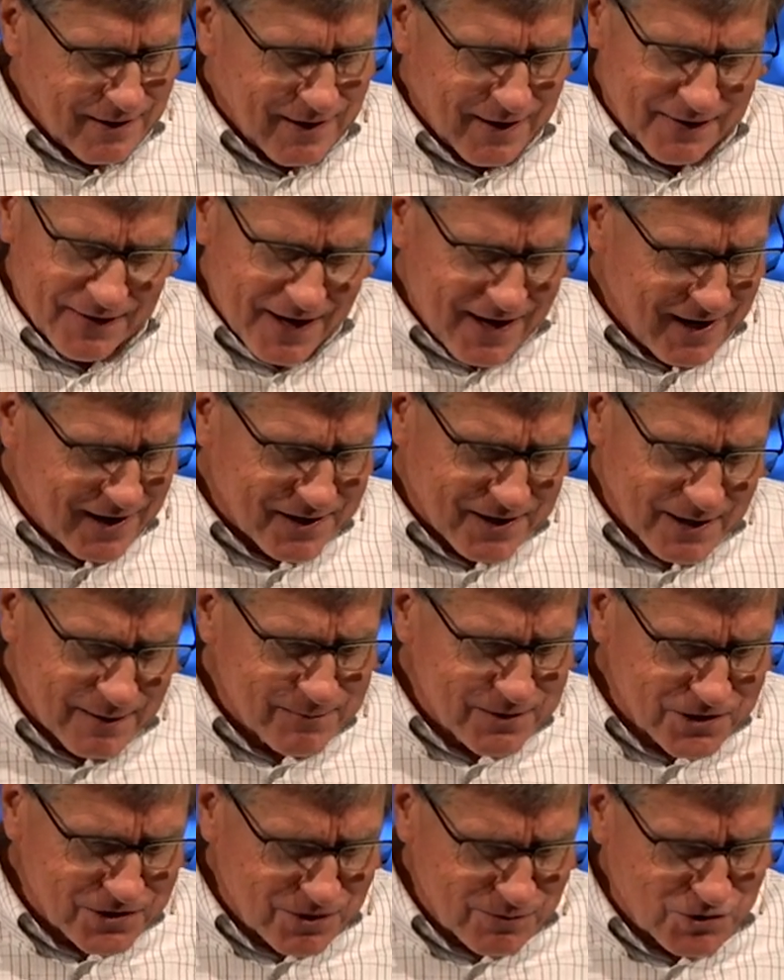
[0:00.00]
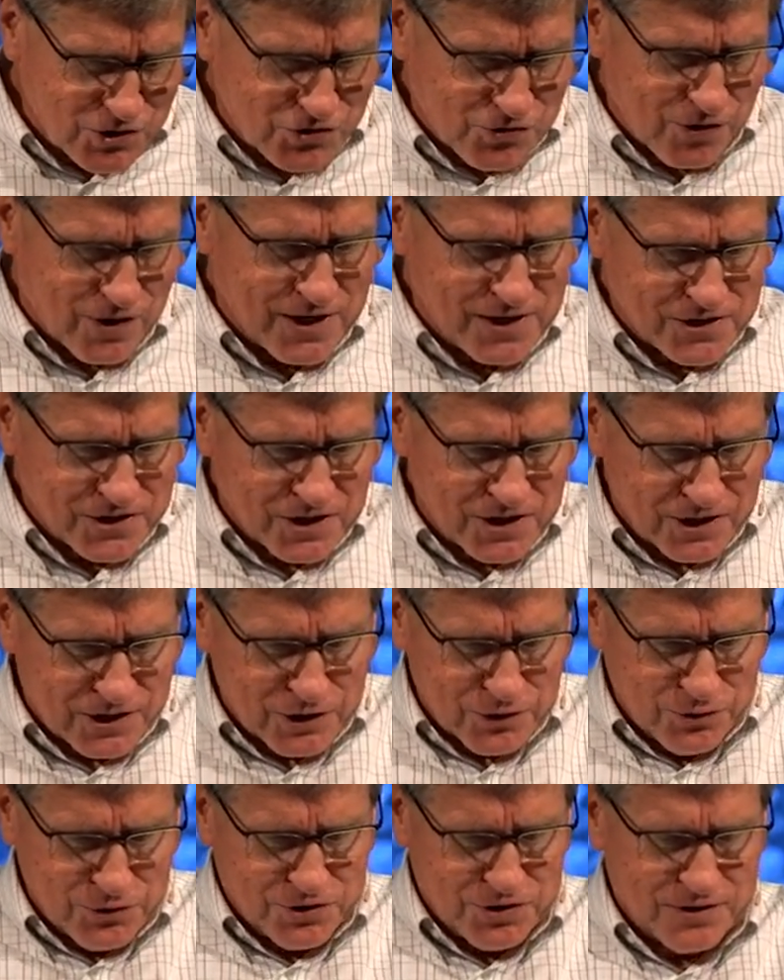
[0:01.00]
And they had come to some strange
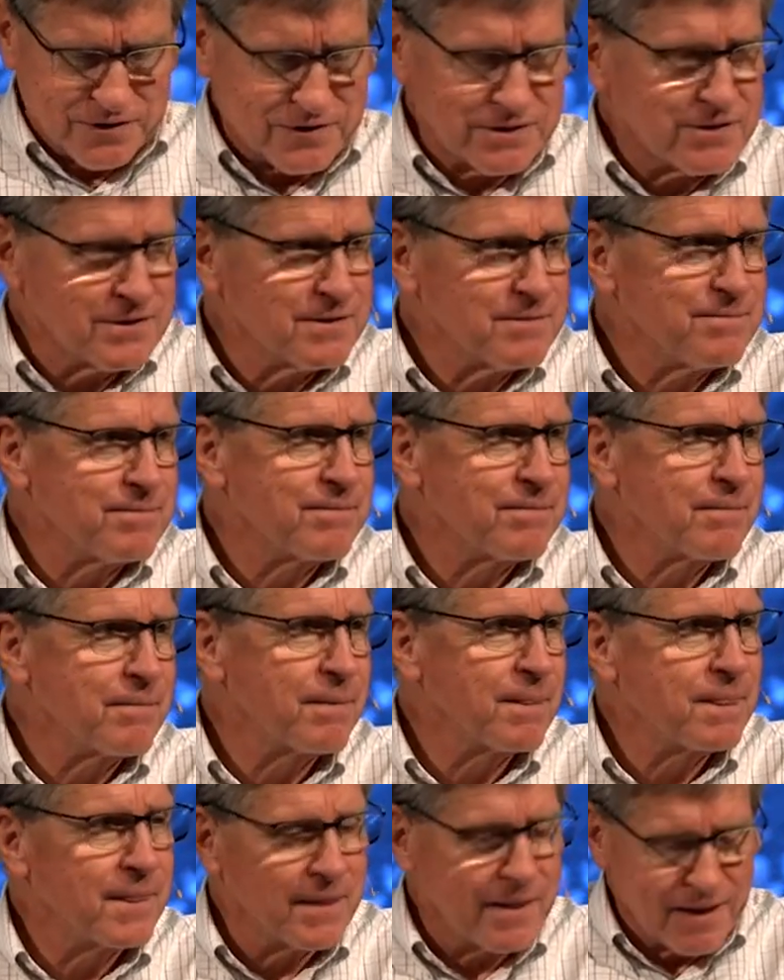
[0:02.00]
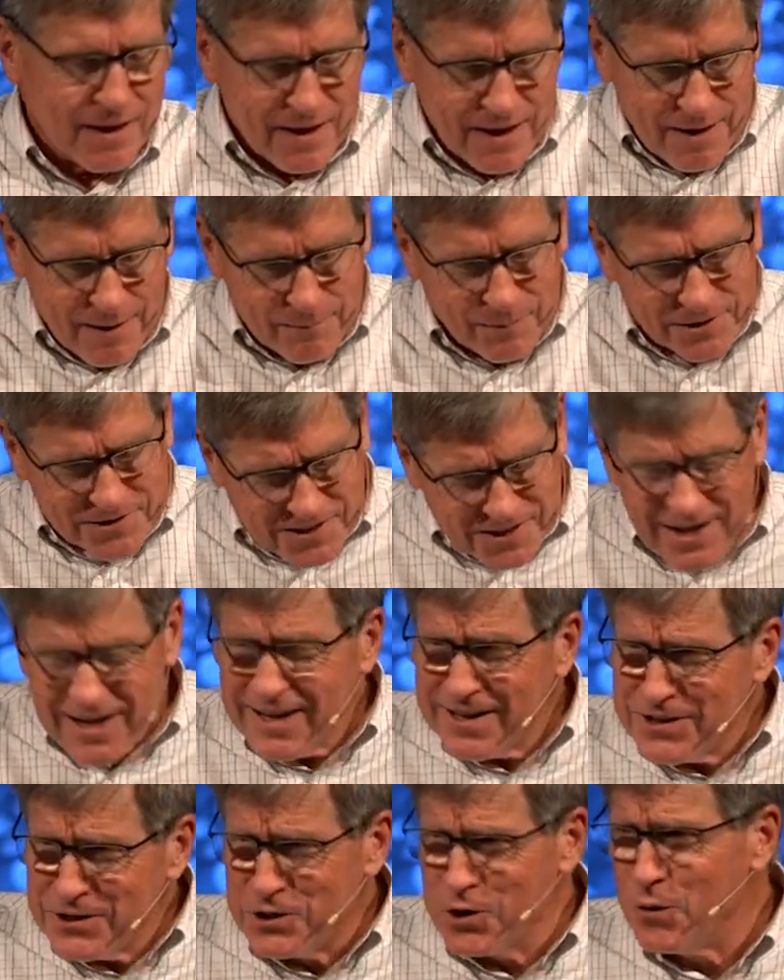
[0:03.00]
conclusions. But
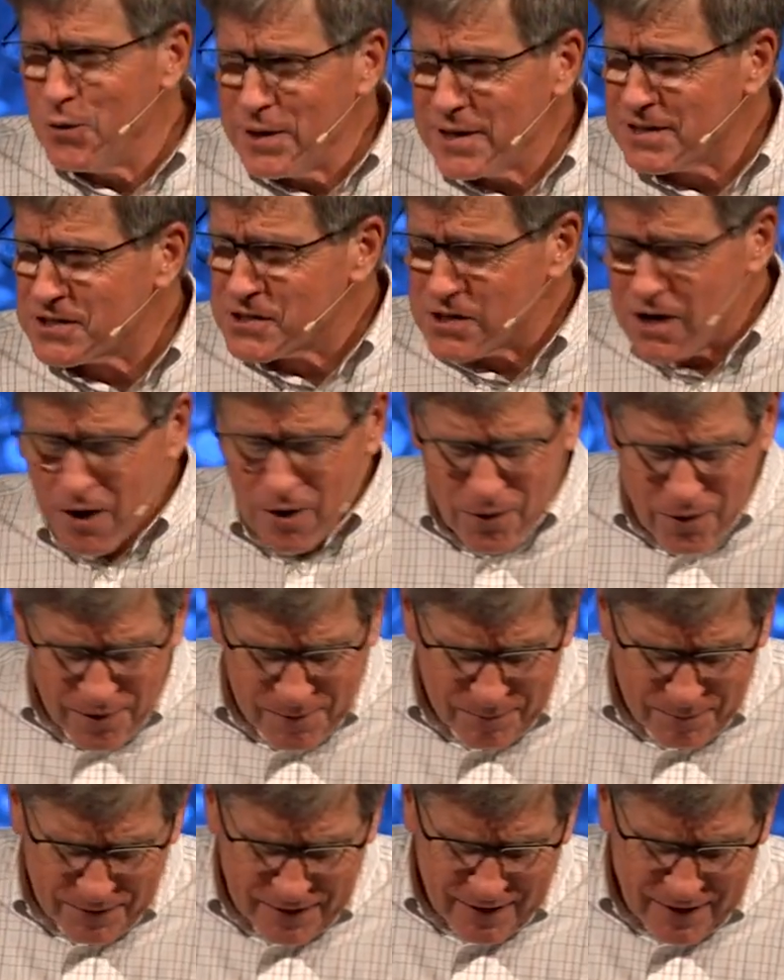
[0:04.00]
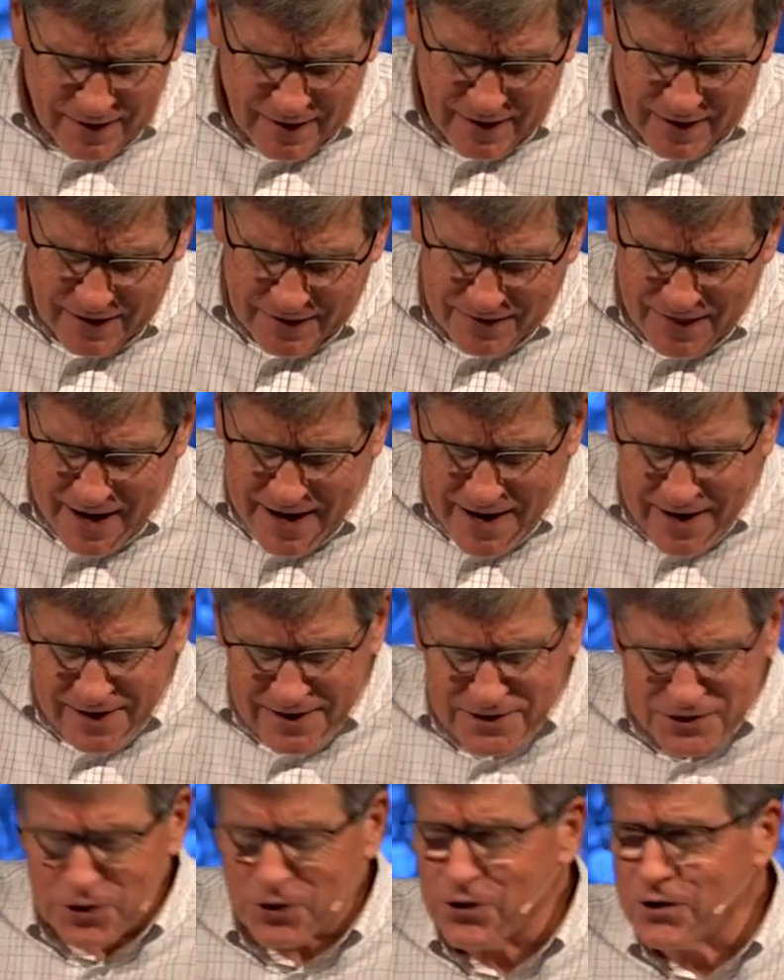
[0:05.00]
see, in doing so, they
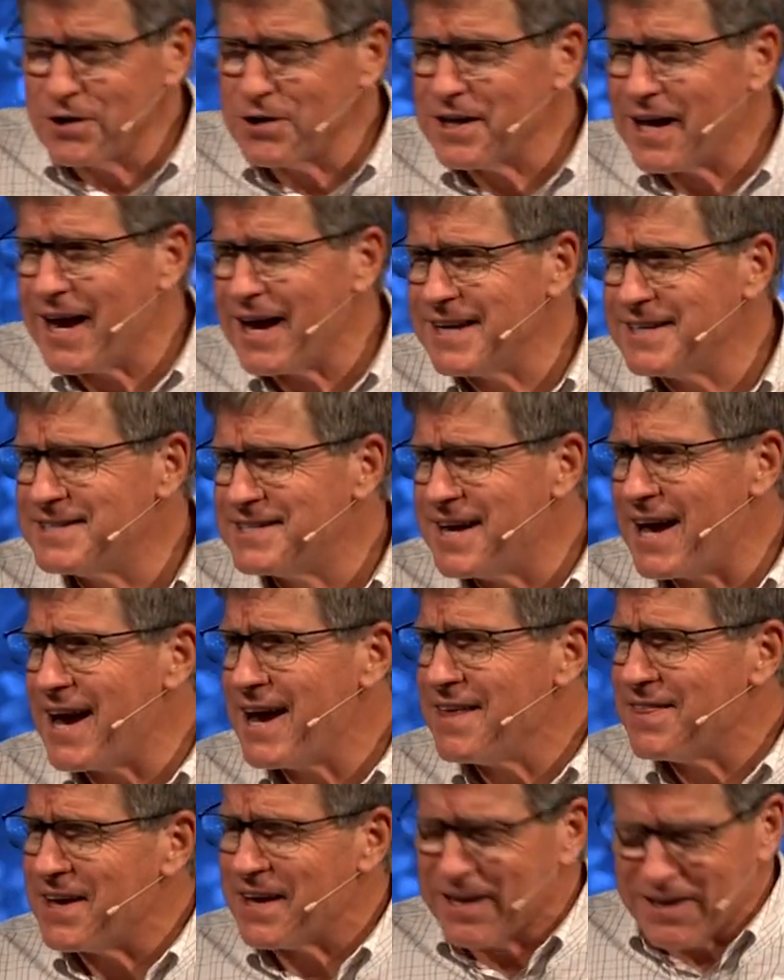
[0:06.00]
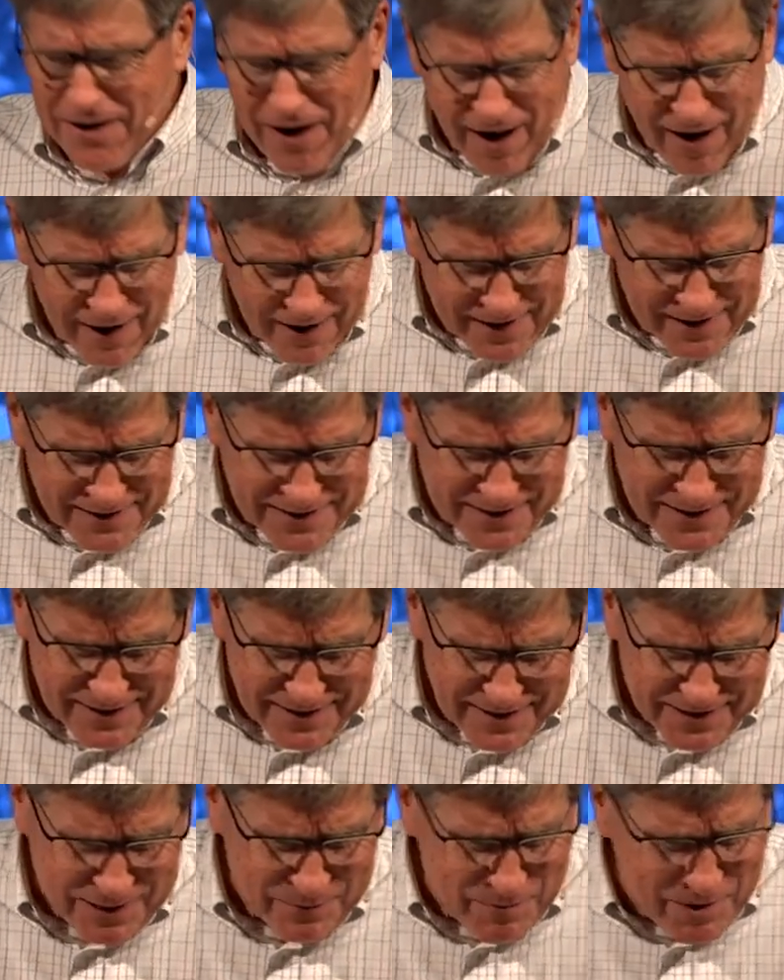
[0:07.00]
had turned a day that God
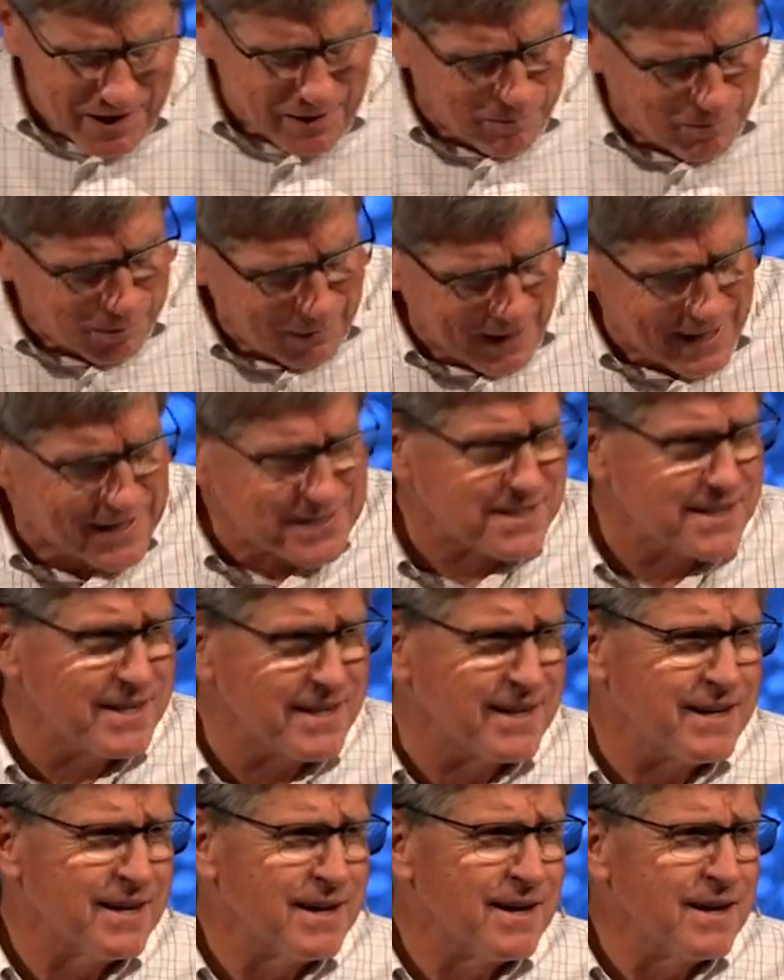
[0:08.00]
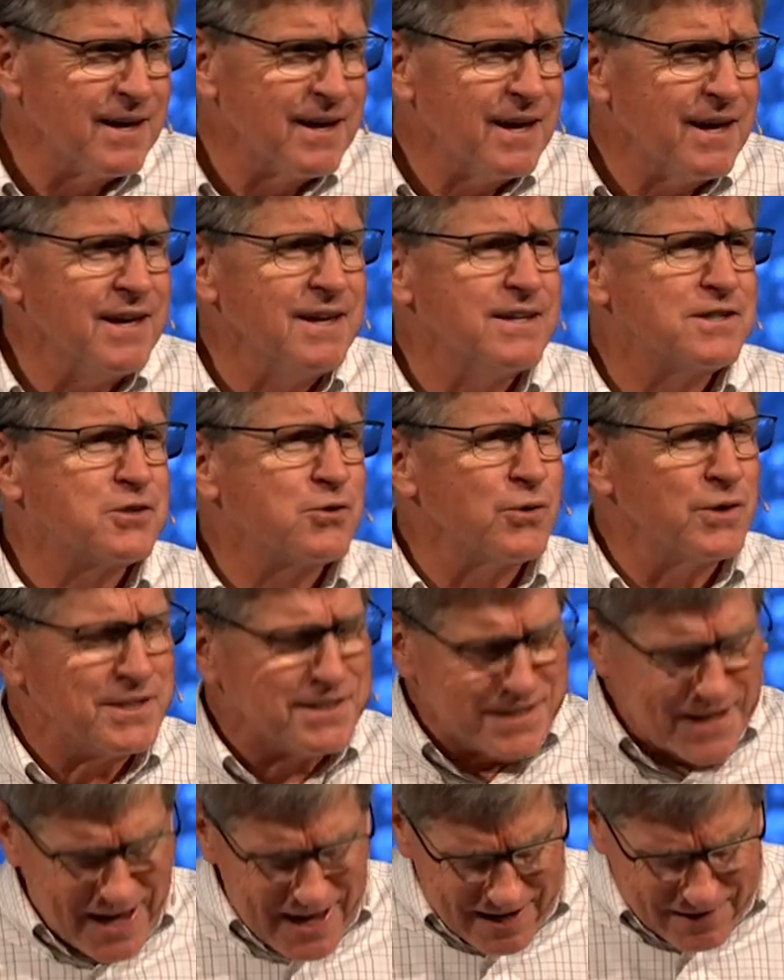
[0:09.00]
intended to be a blessing into a
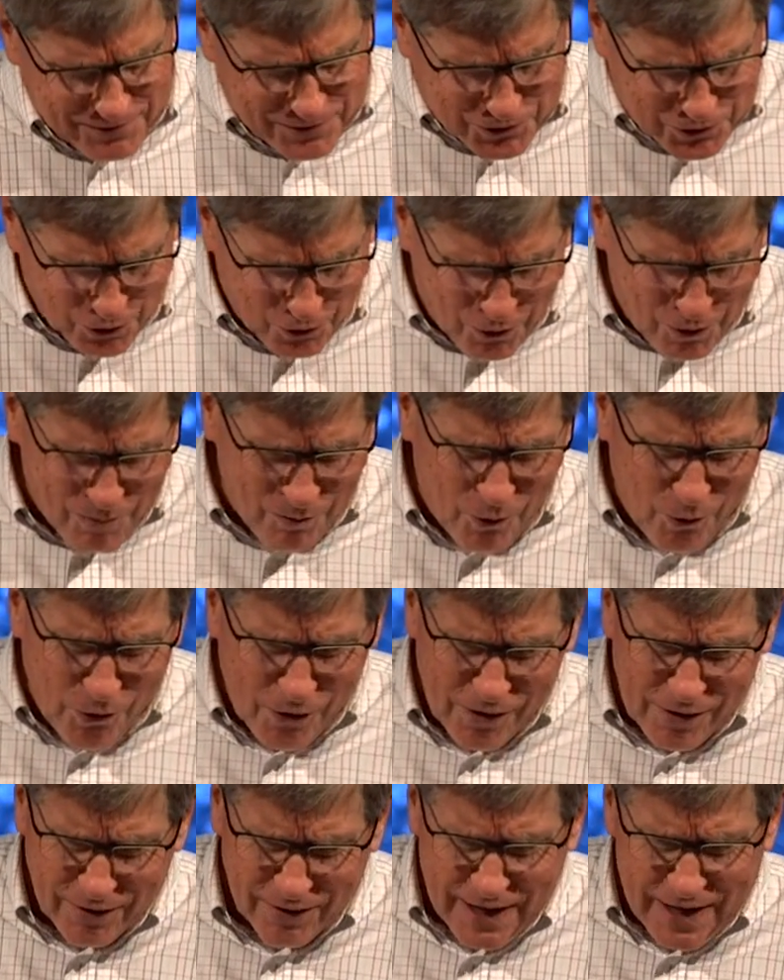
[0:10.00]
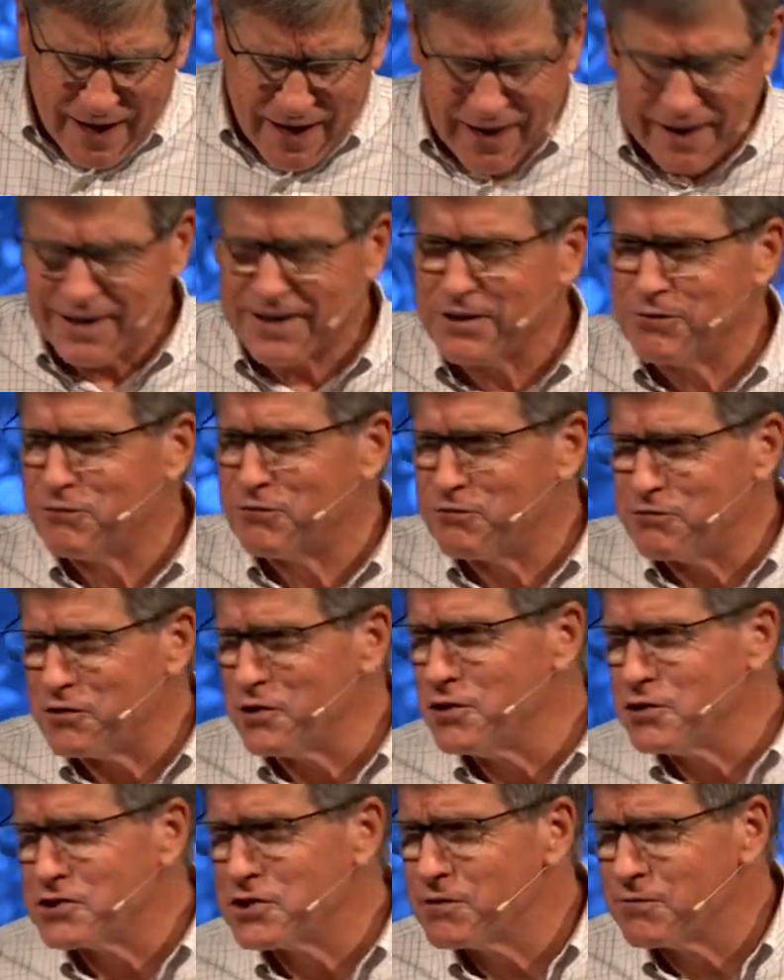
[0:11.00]
day of turmoil and
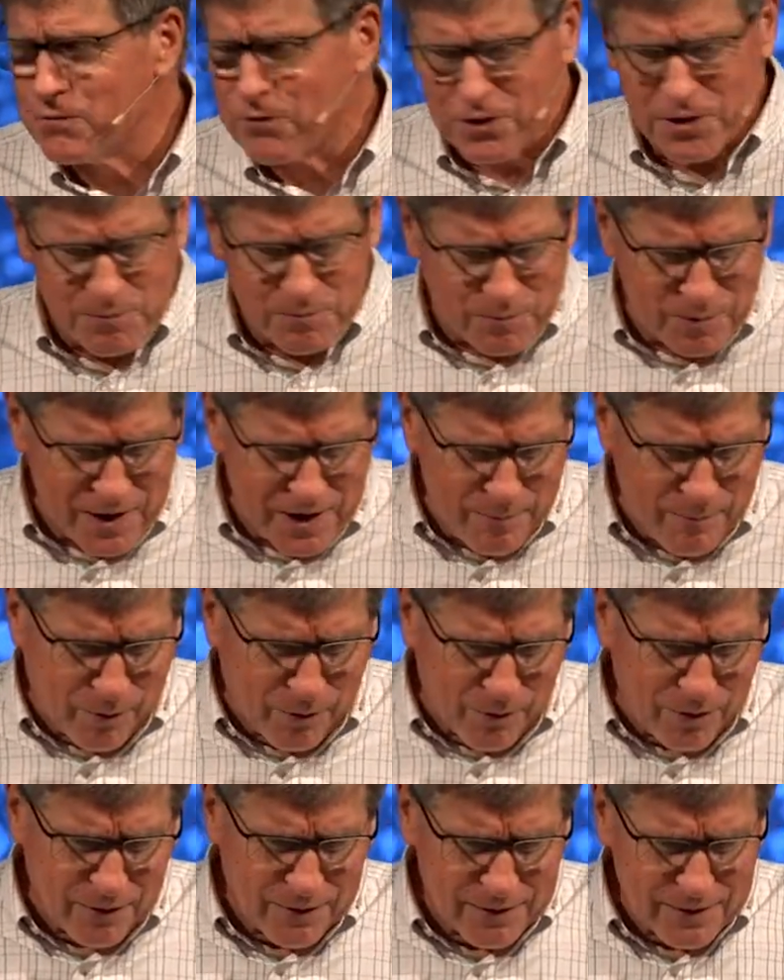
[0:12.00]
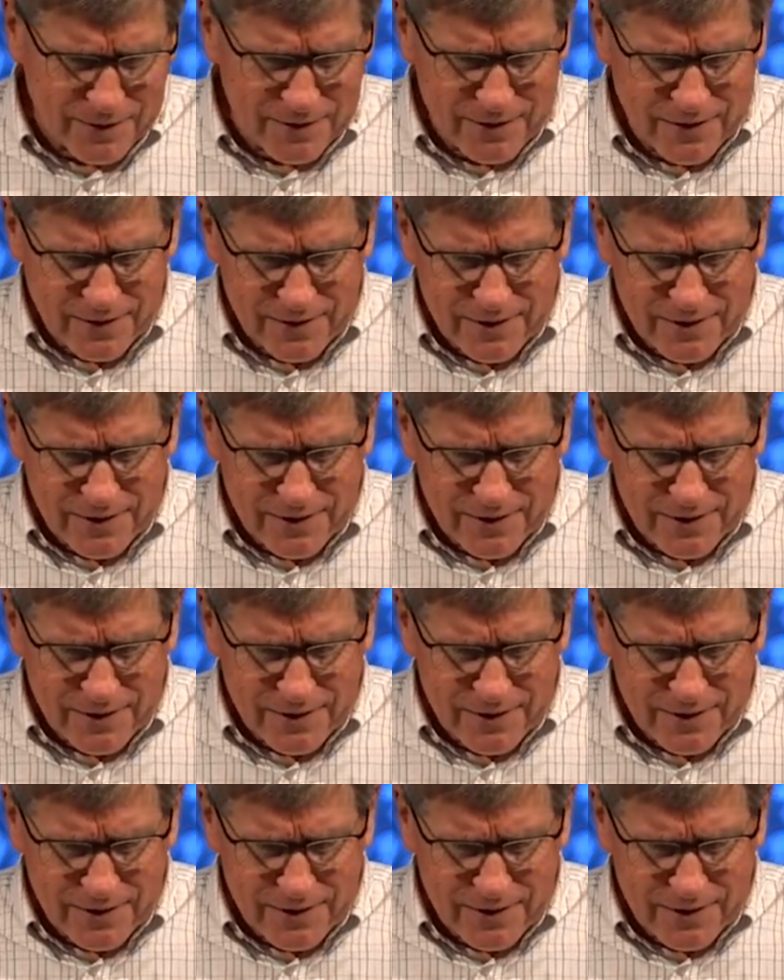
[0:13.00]
confusion for the people.